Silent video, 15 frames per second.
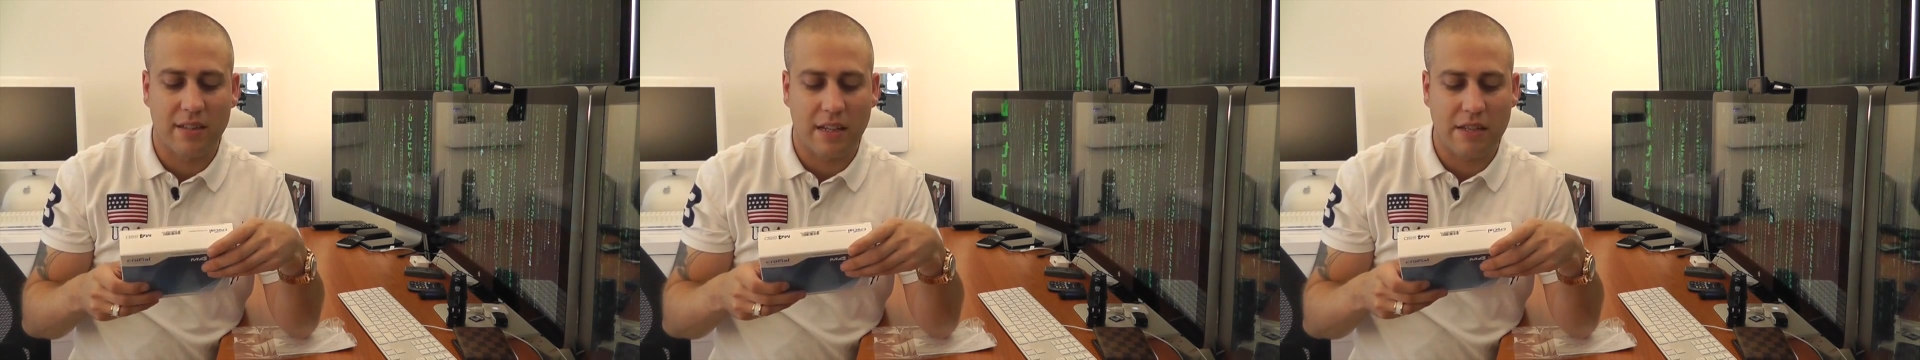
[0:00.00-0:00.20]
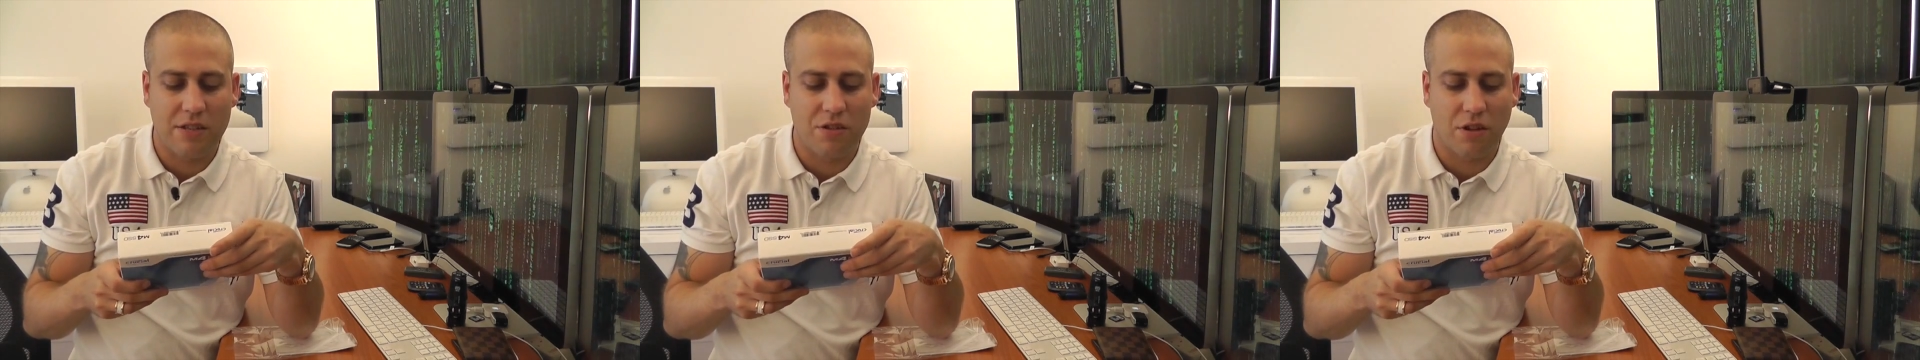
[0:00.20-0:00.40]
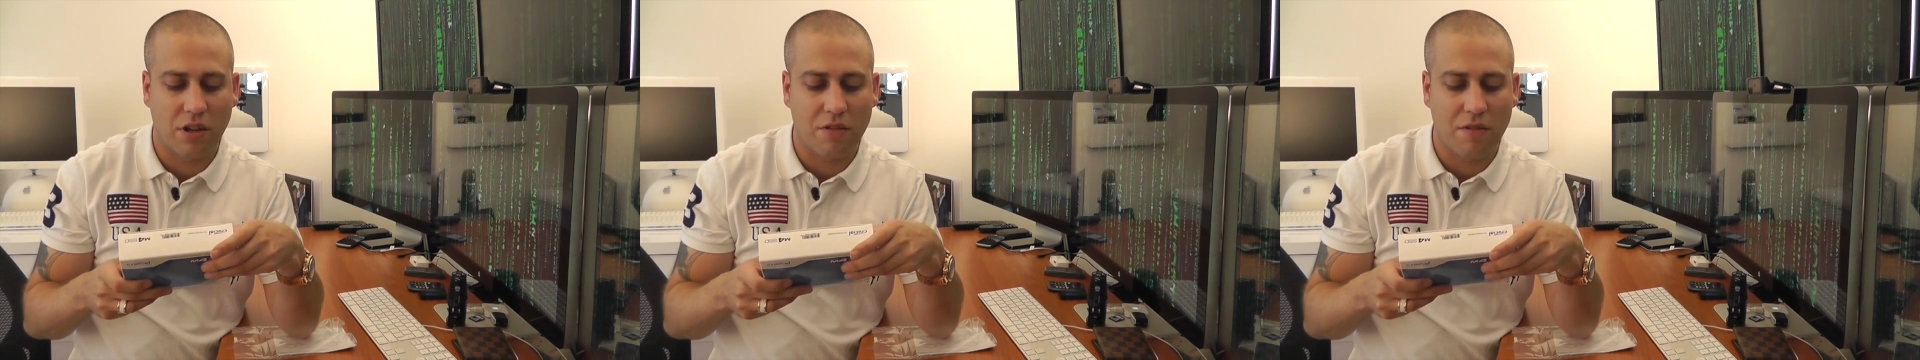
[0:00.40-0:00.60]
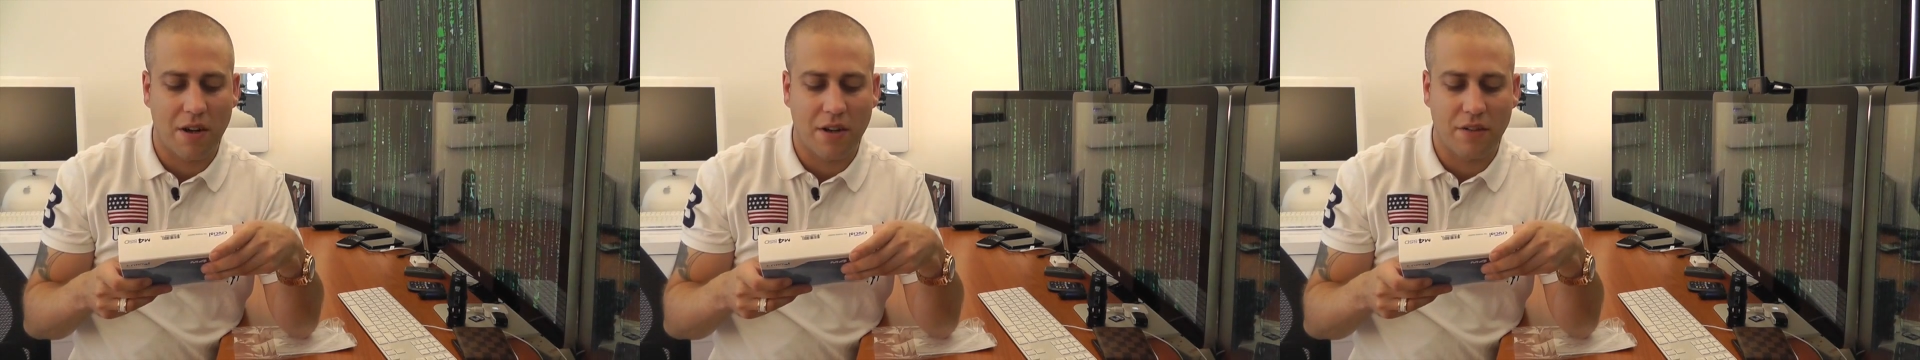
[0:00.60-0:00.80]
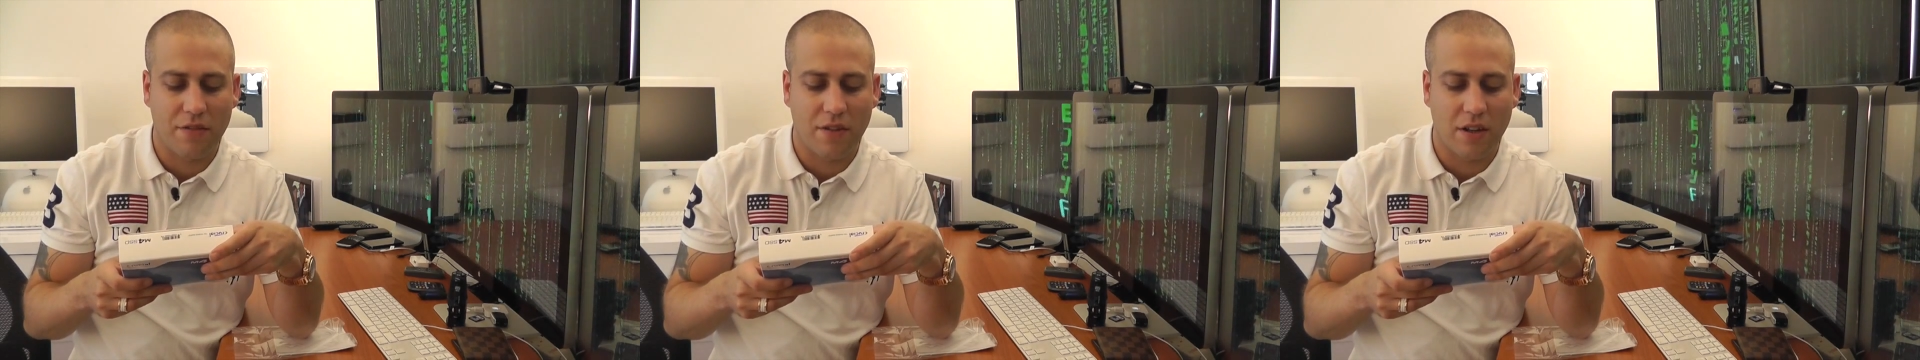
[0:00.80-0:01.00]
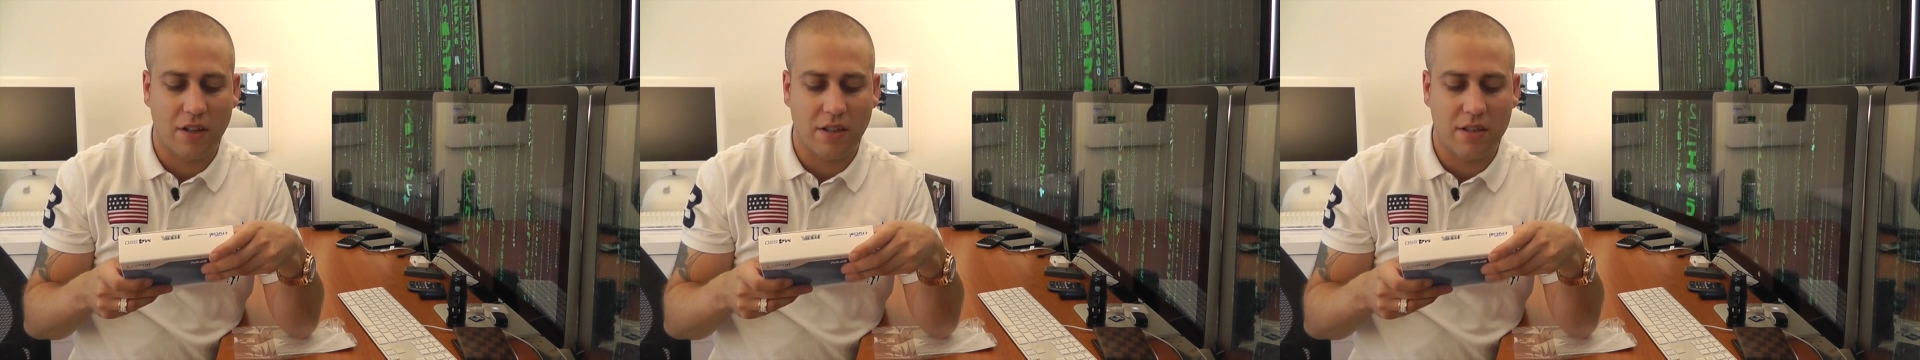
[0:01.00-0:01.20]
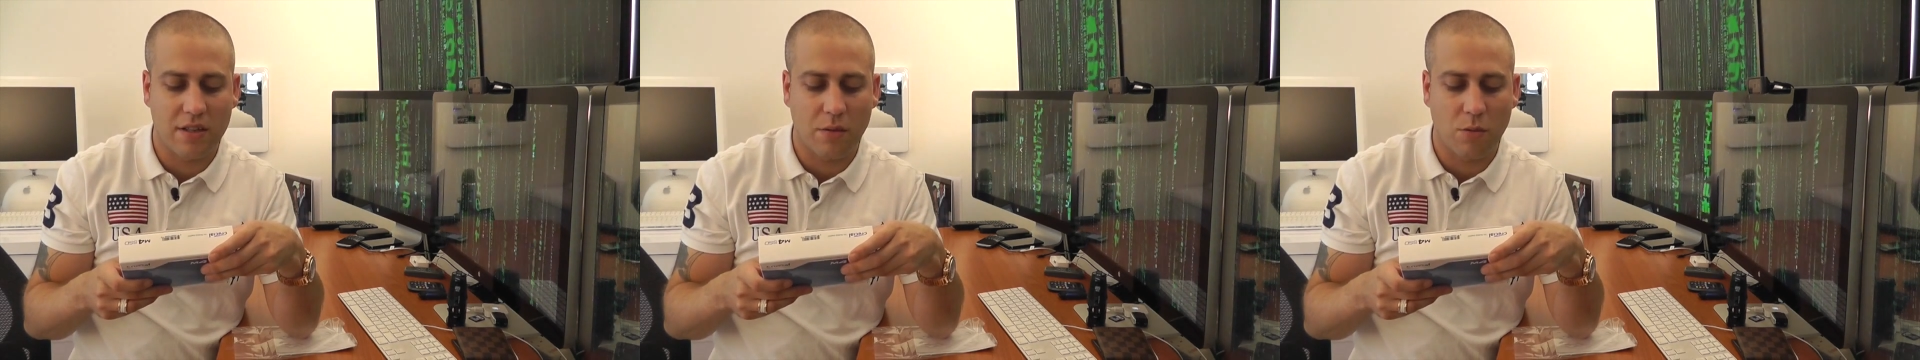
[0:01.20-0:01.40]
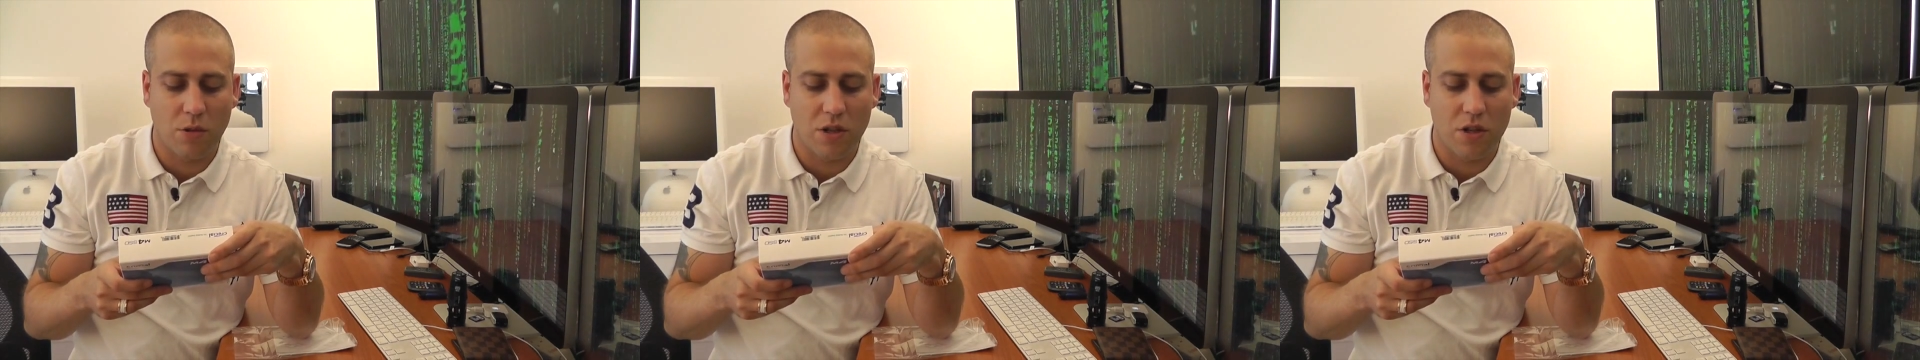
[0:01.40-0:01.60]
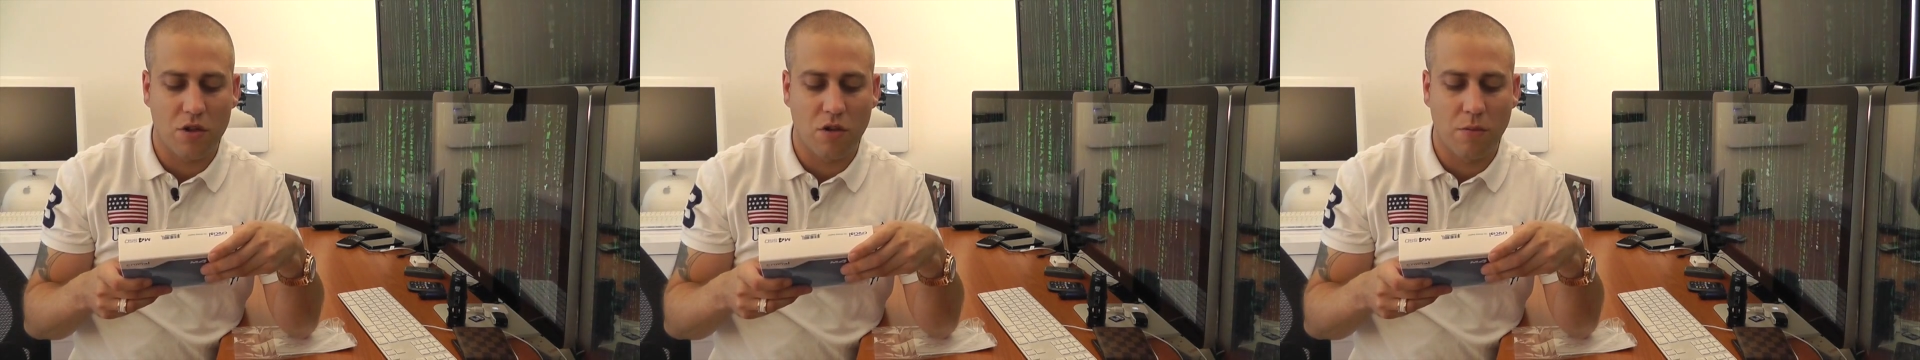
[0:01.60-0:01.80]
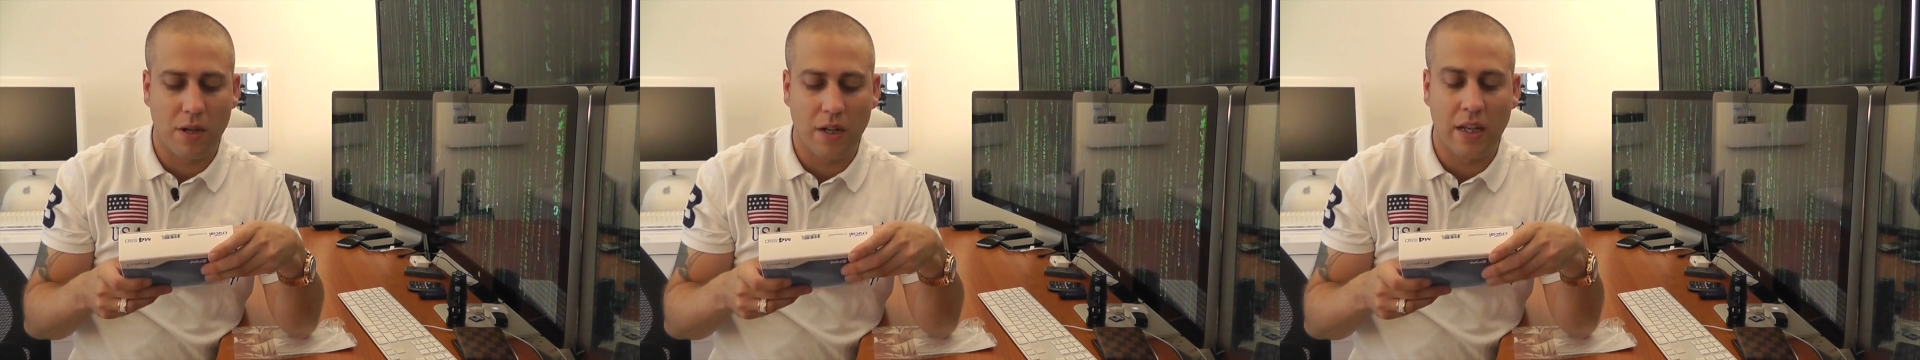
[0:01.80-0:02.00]
so it's not going to run as fast as it would
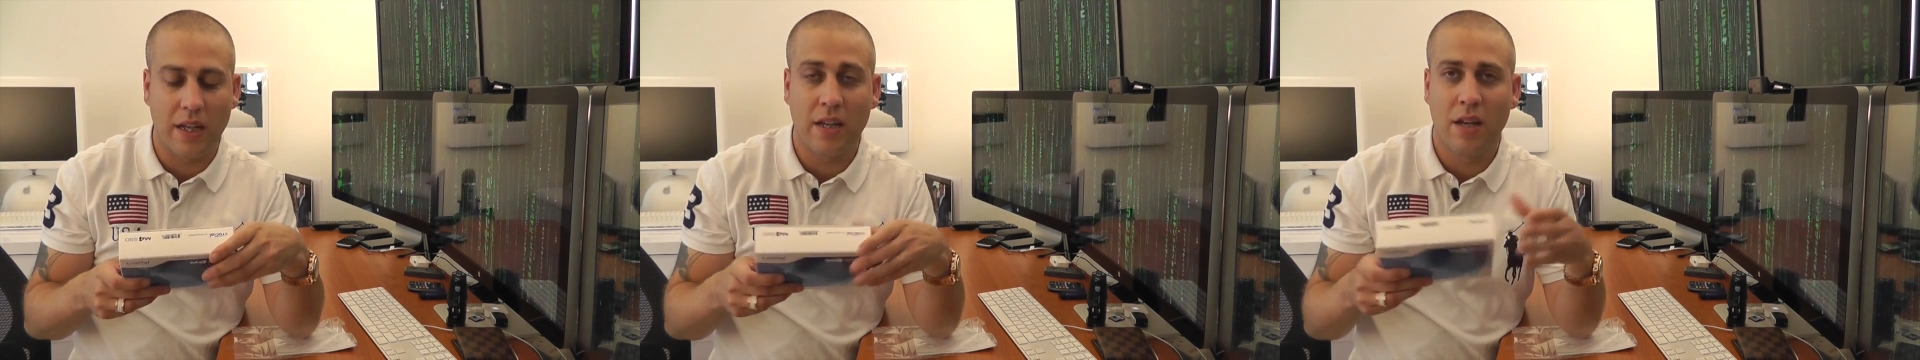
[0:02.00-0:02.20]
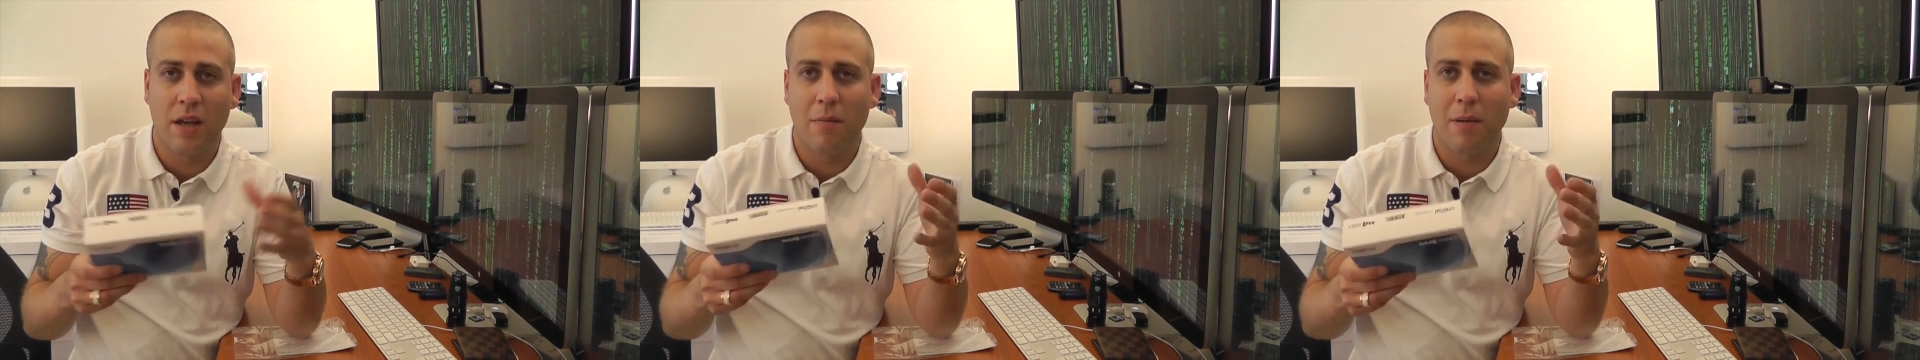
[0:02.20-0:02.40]
normally.